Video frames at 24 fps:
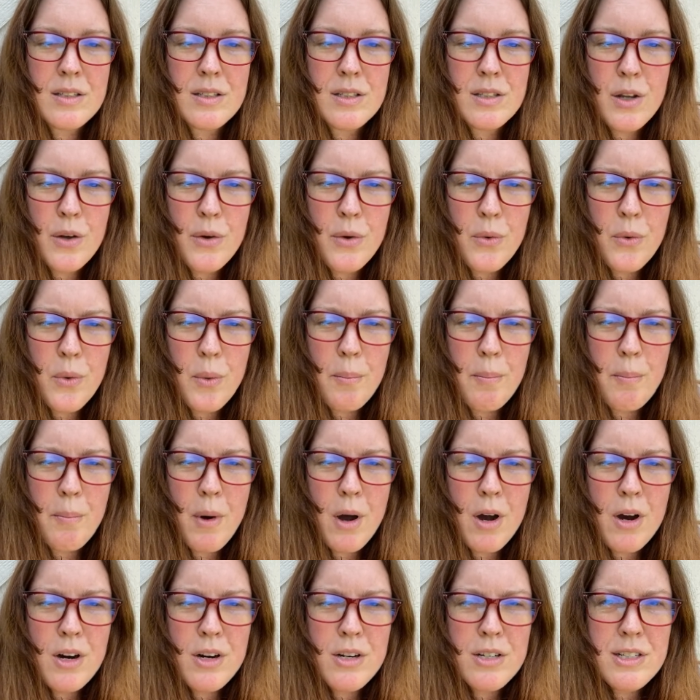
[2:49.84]
So,
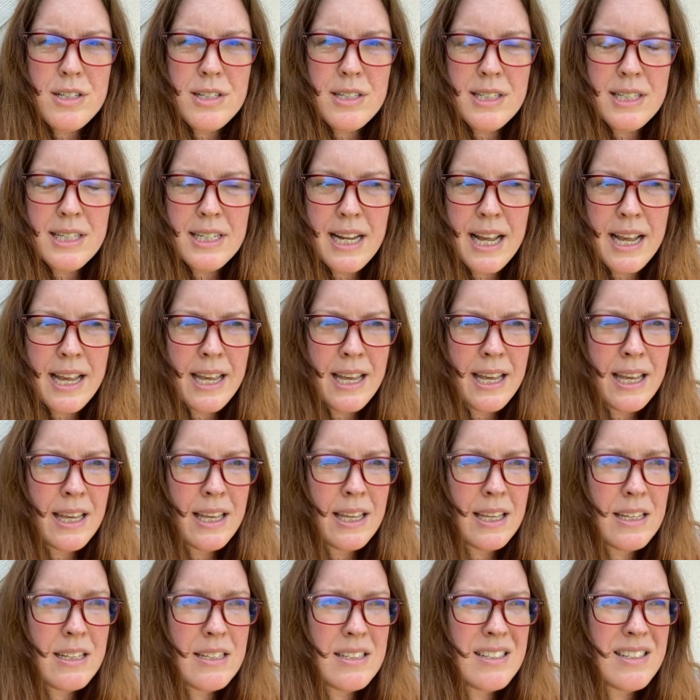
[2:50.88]
Mars
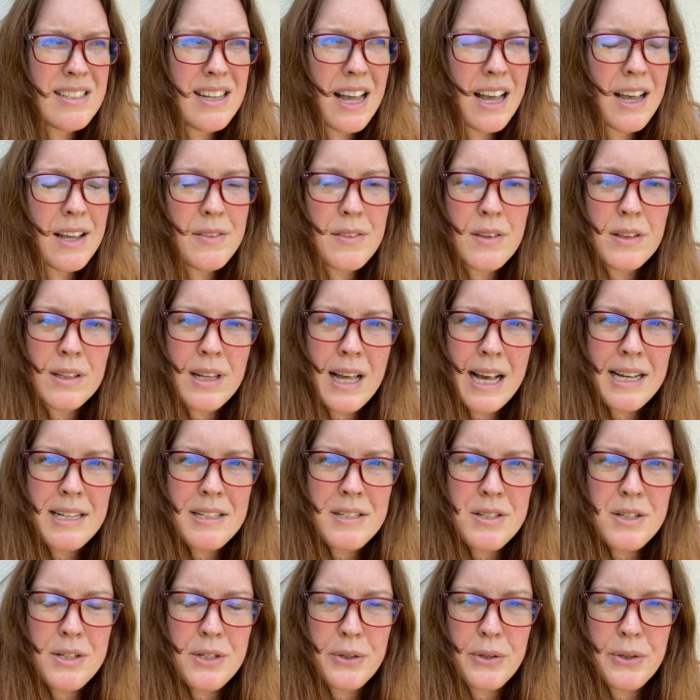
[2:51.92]
today is at the
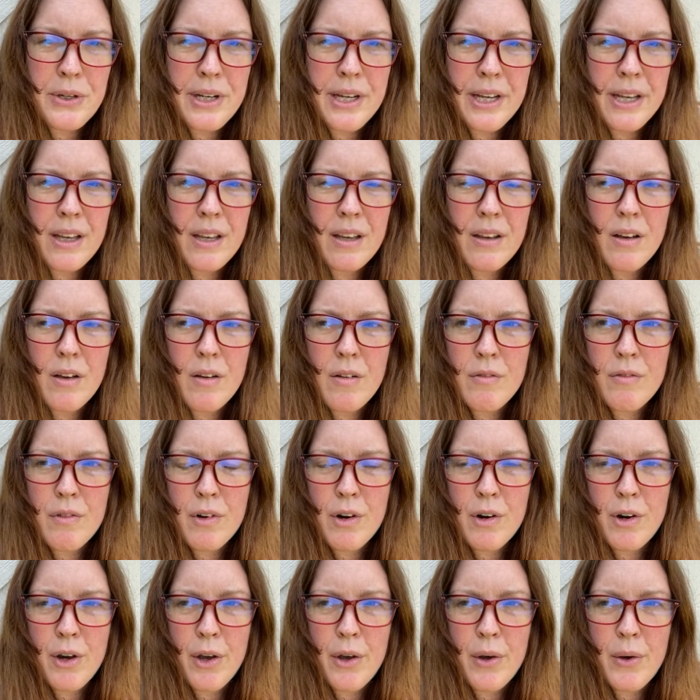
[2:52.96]
last degree of
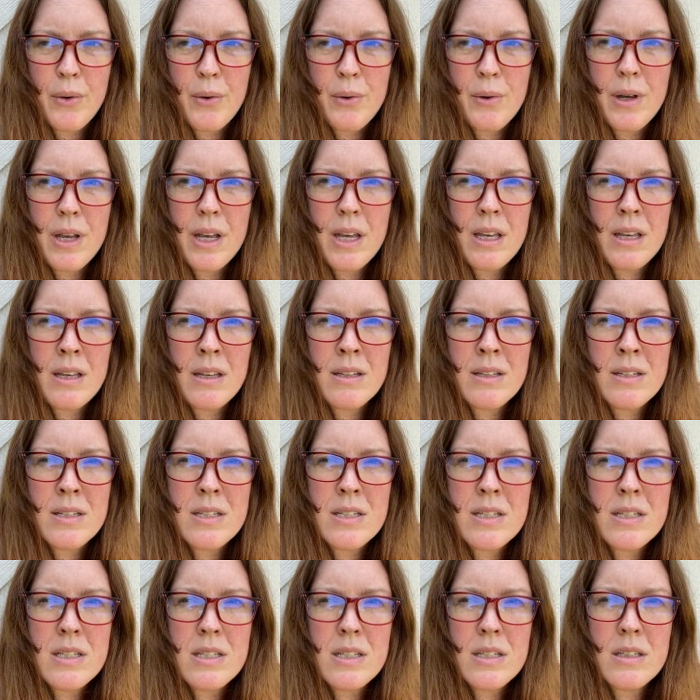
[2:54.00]
Virgo,
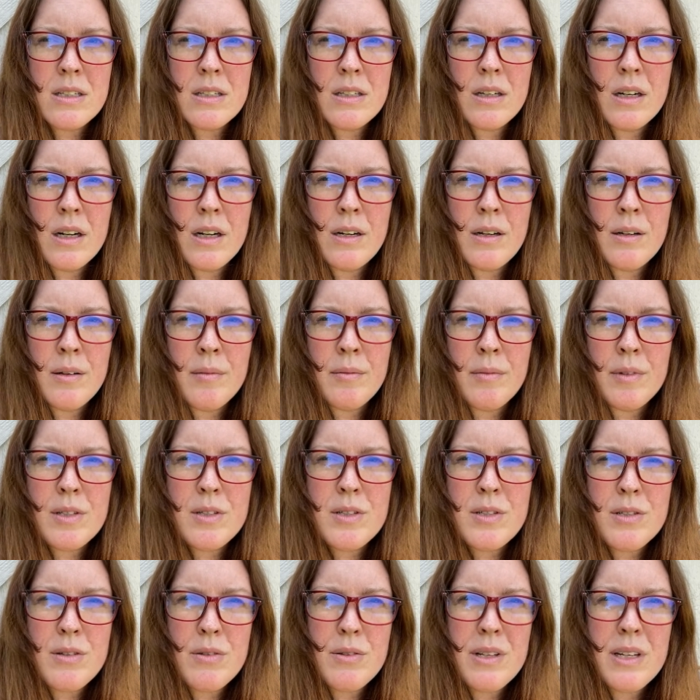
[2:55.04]
and um,
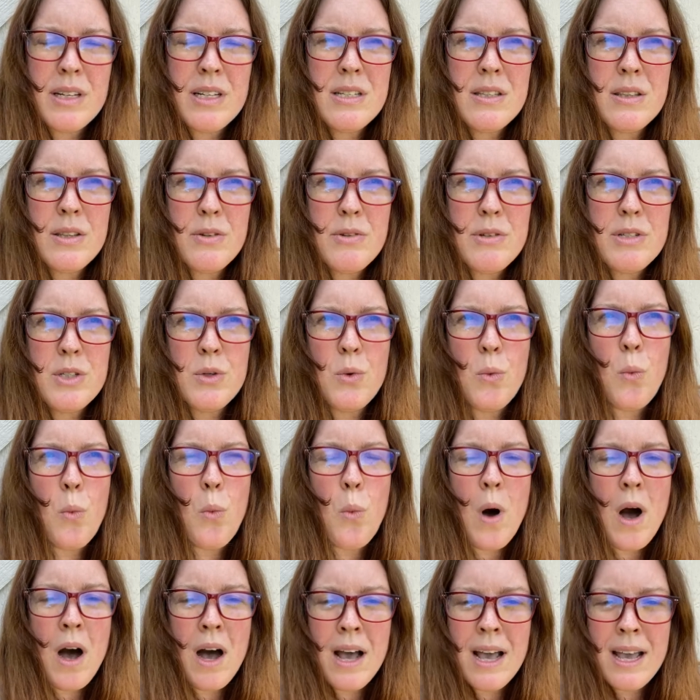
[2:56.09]
so it is, there is a
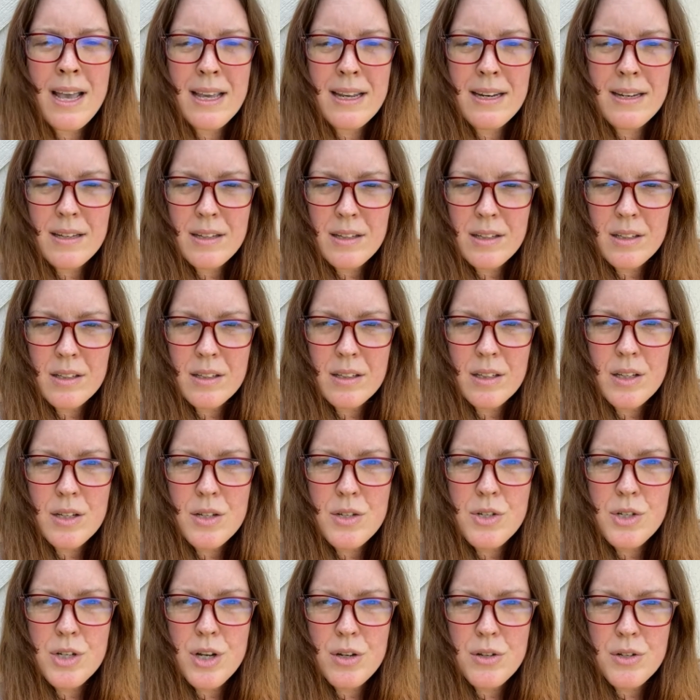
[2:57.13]
wide
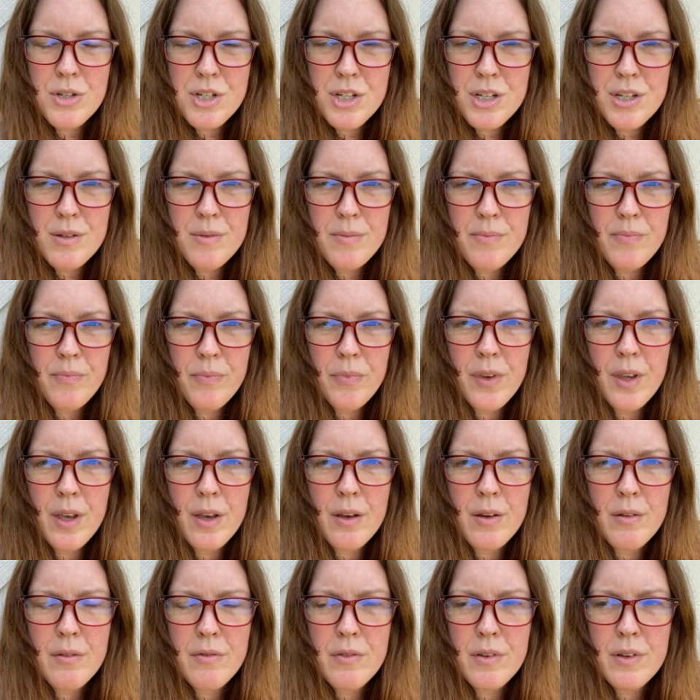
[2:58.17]
conjunction
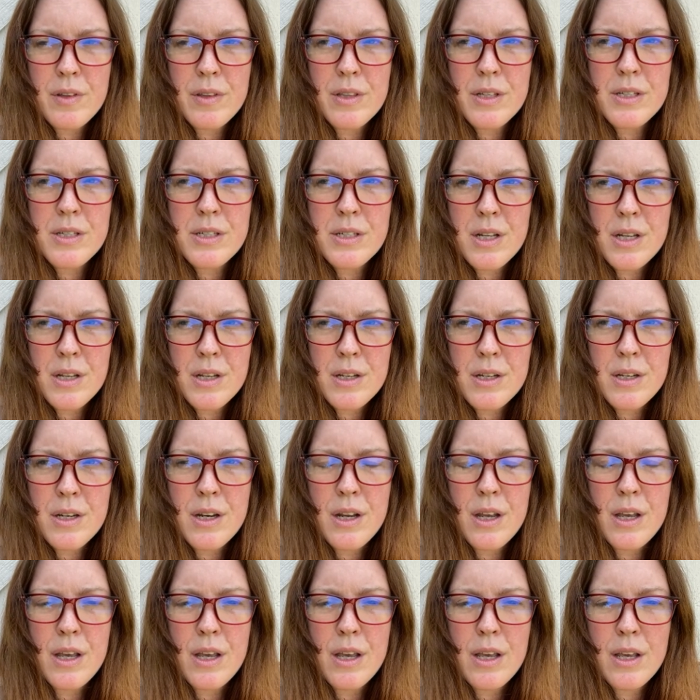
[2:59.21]
of the Sun
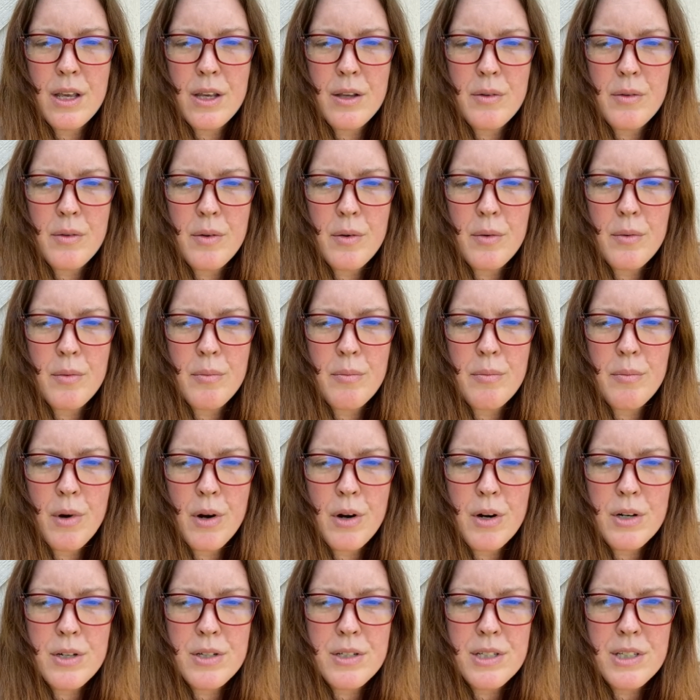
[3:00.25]
and
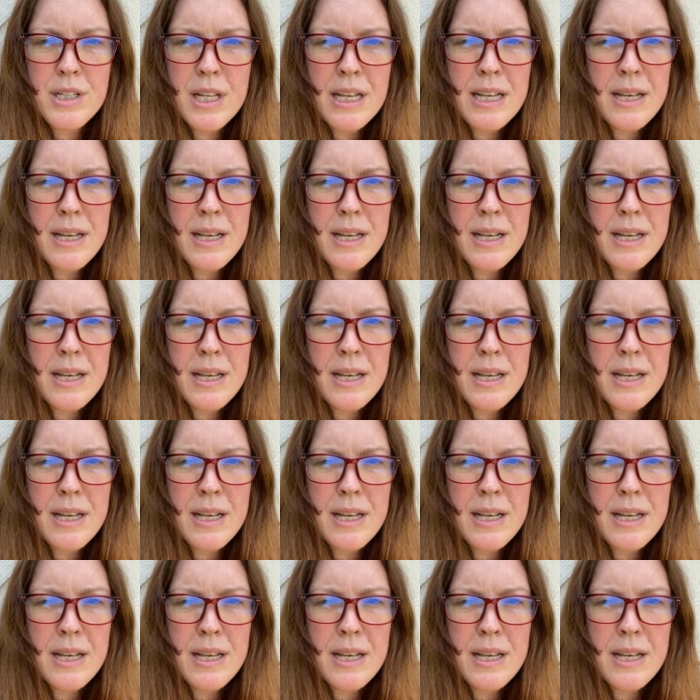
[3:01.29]
Mars,